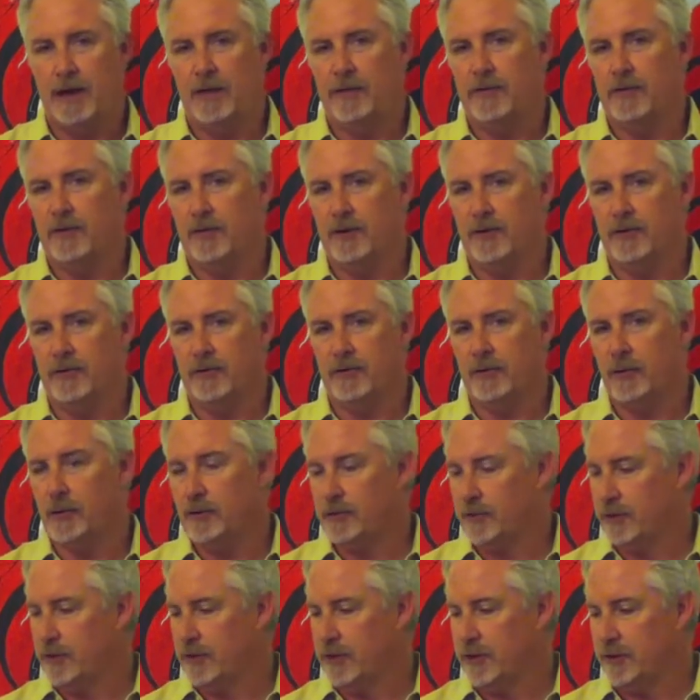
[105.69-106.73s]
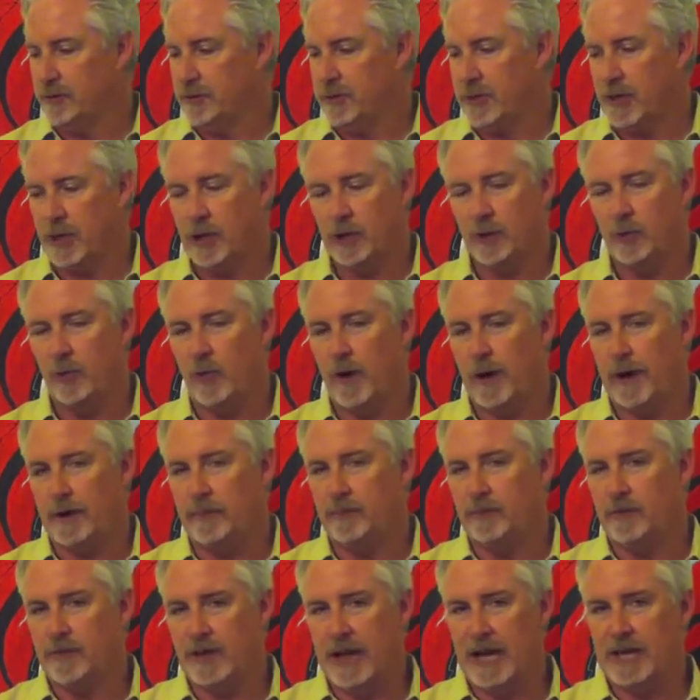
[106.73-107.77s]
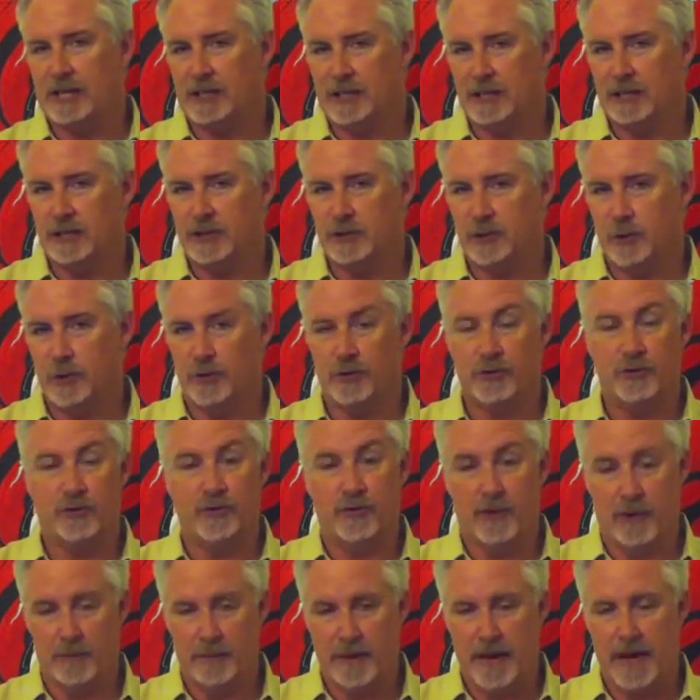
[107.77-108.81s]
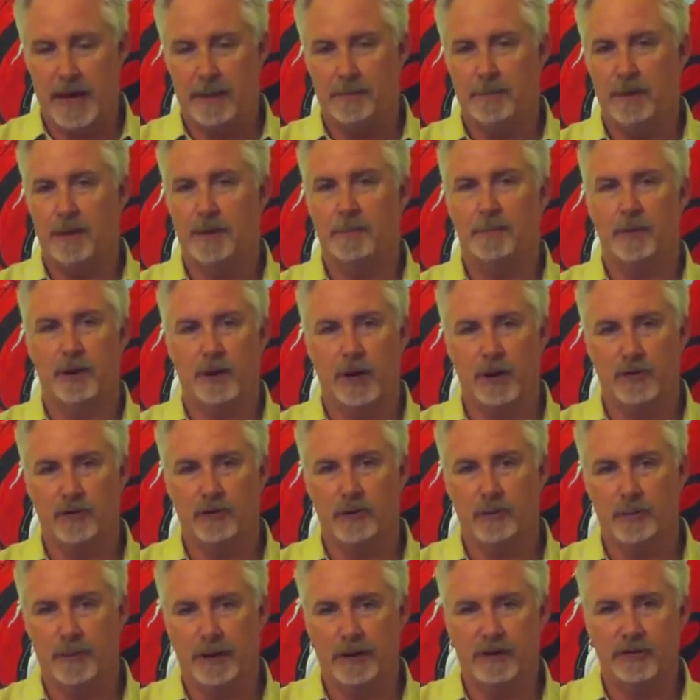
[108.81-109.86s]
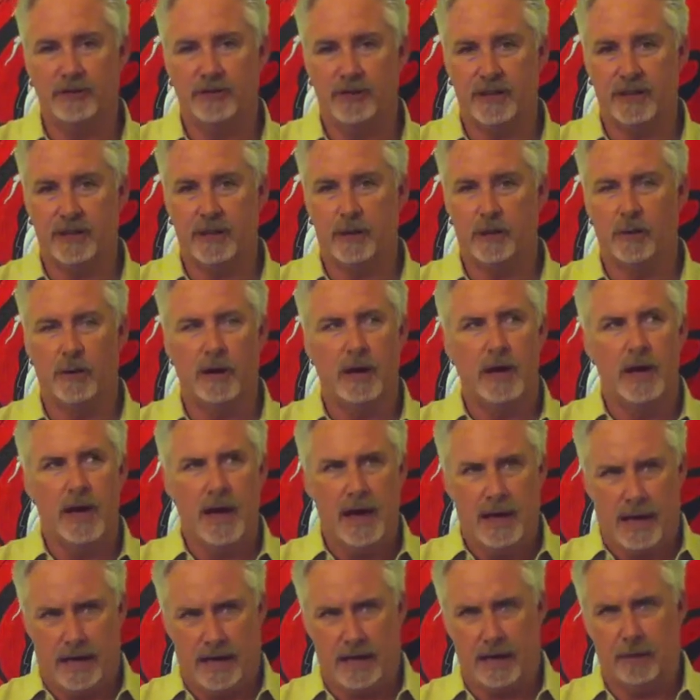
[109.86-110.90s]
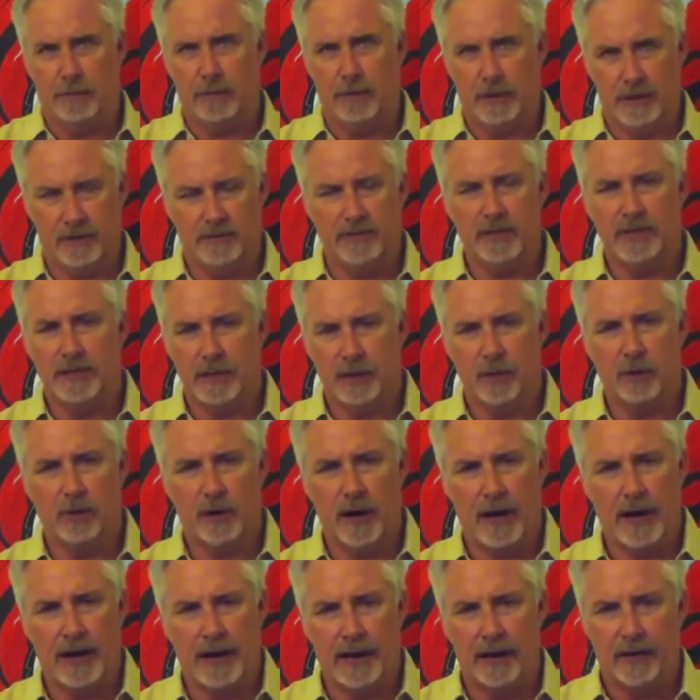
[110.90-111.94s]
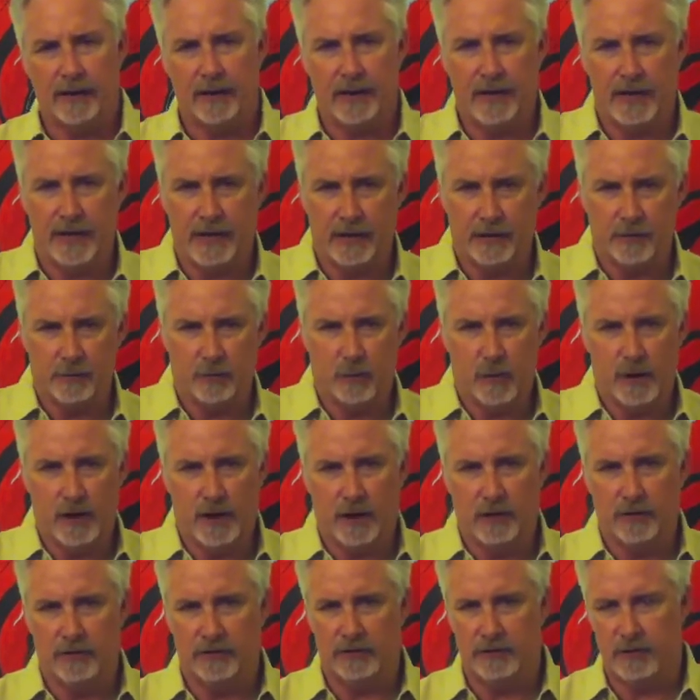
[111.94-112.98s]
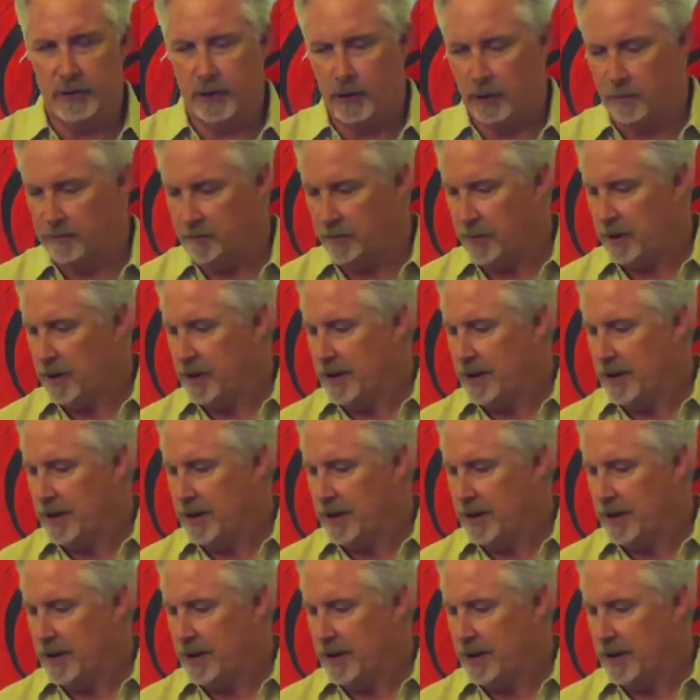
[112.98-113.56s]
The fruit for this particular wine was actually sourced from Napa, but also Mendocino, and I believe in the Lodi area as well. So